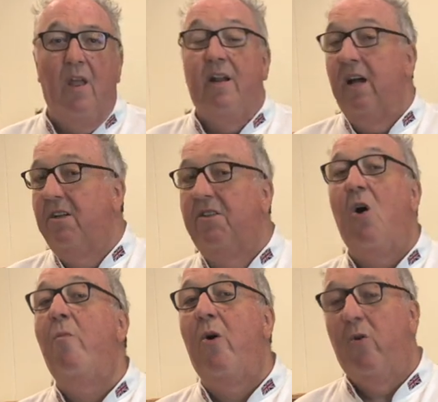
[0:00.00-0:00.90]
Now,
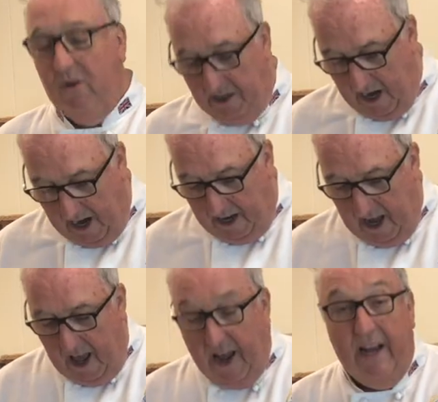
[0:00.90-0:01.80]
tomahawk steak
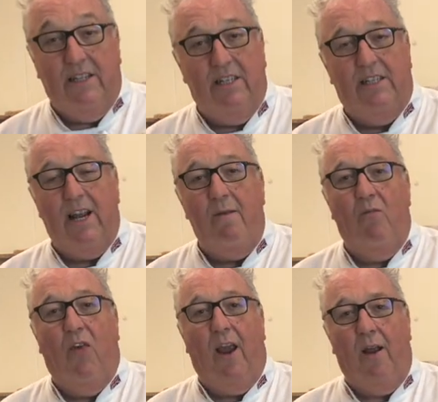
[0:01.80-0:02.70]
is the same
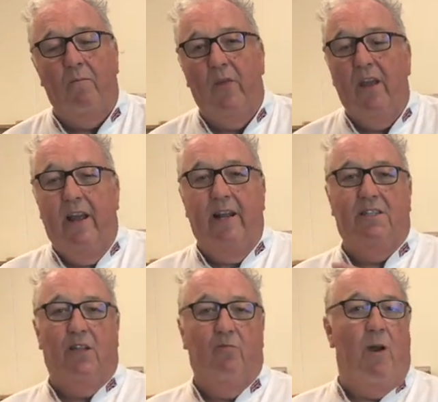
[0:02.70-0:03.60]
thing. It's
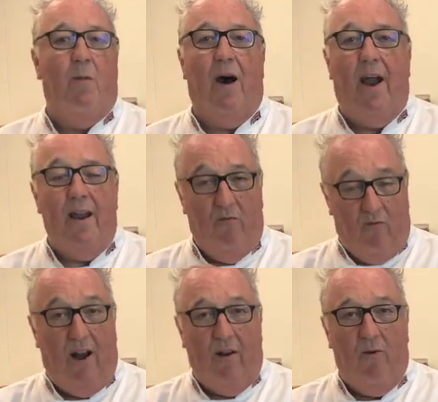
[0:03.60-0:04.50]
the ribeye,
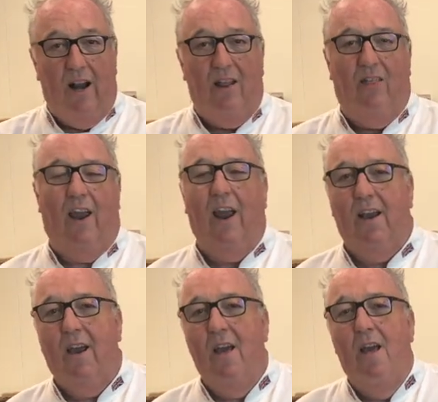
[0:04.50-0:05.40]
really, really
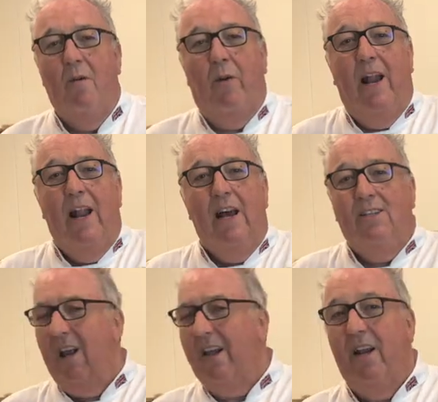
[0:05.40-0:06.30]
thick, but it
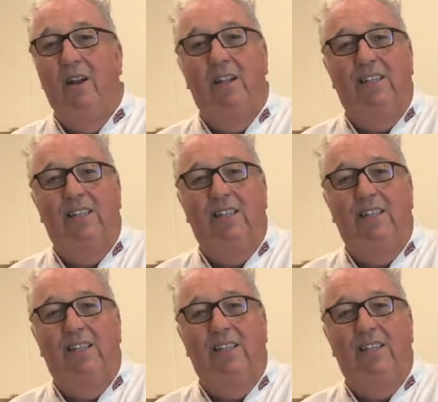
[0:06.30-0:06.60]
has like another